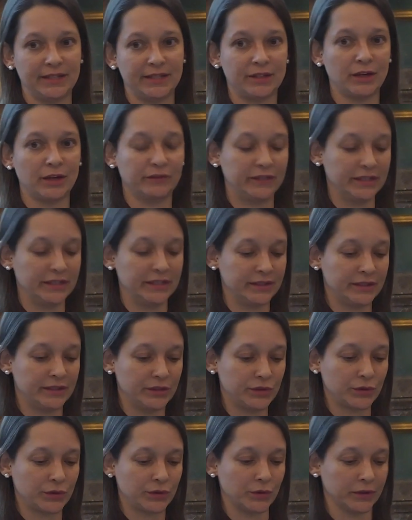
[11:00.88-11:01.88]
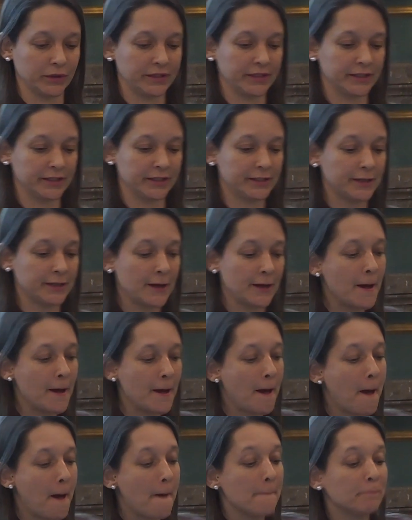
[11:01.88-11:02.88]
of these discourses,
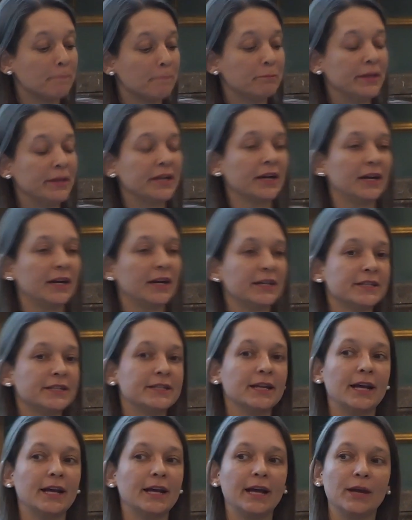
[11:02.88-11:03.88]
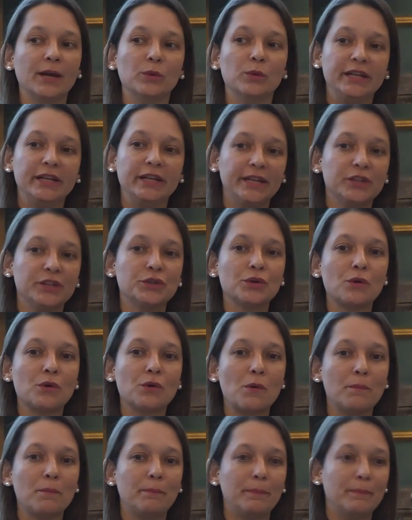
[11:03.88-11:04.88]
because we need to
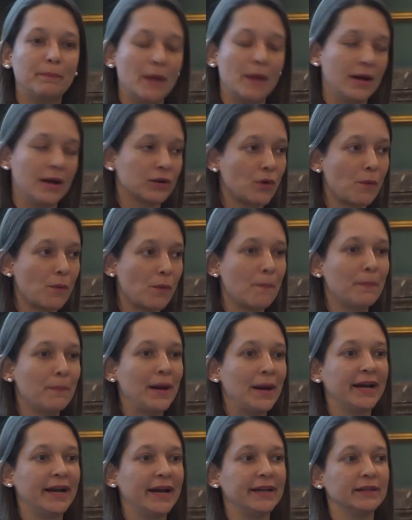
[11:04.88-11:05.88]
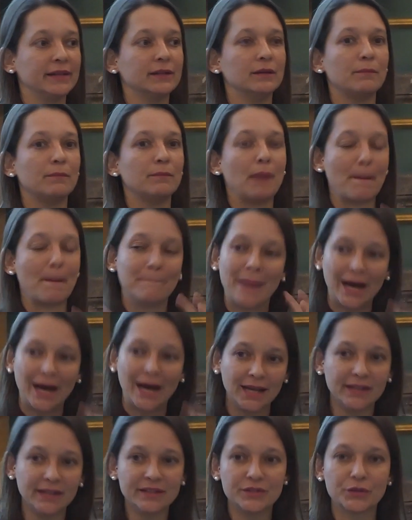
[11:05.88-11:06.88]
combine
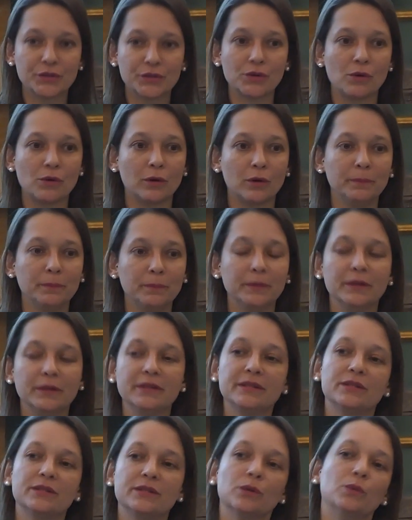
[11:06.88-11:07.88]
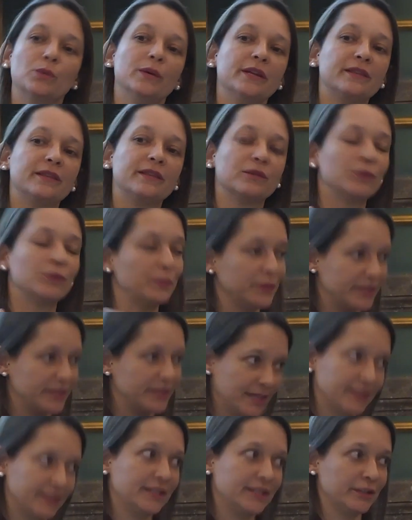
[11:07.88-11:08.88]
balanced corpus with a
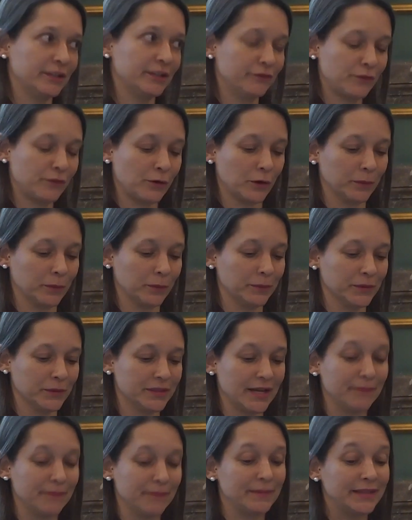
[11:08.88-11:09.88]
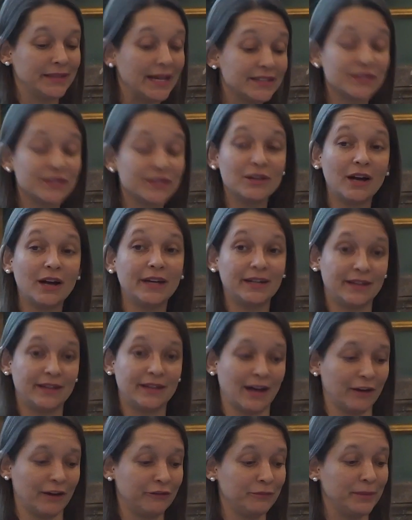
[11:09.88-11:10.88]
representative corpus. But that's not
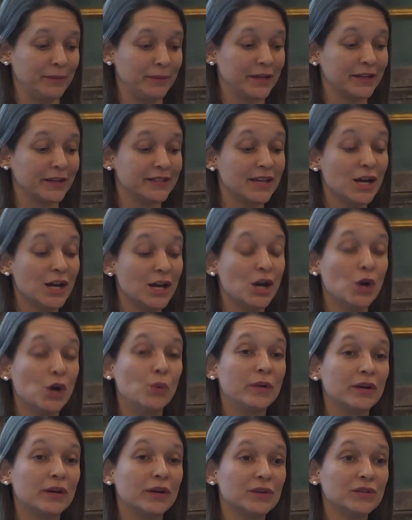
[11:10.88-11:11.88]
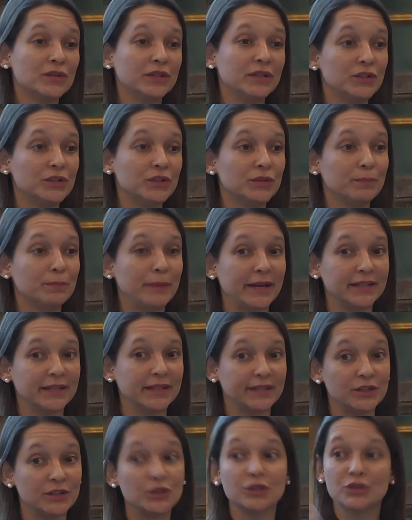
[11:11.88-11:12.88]
enough, because we also need to pay
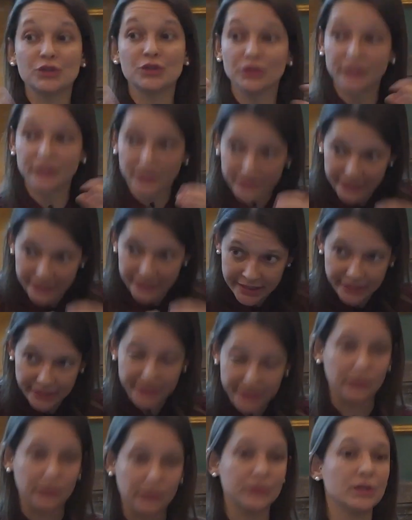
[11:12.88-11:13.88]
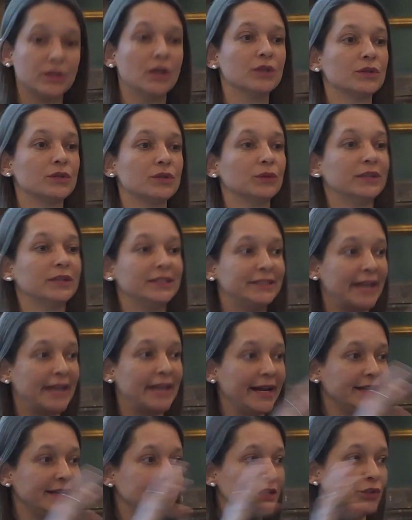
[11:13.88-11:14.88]
attention to the details. So the
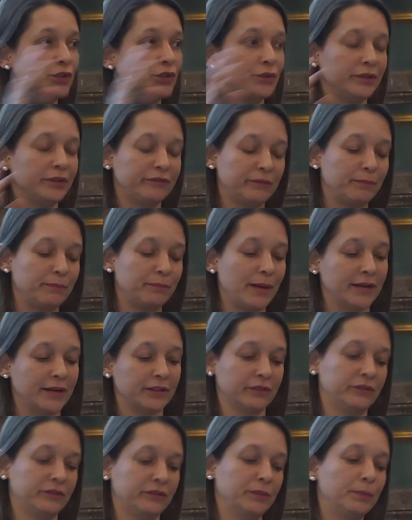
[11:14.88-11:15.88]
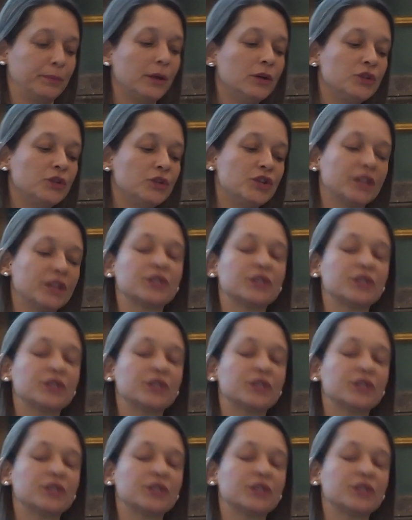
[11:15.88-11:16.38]
data-driven part of the project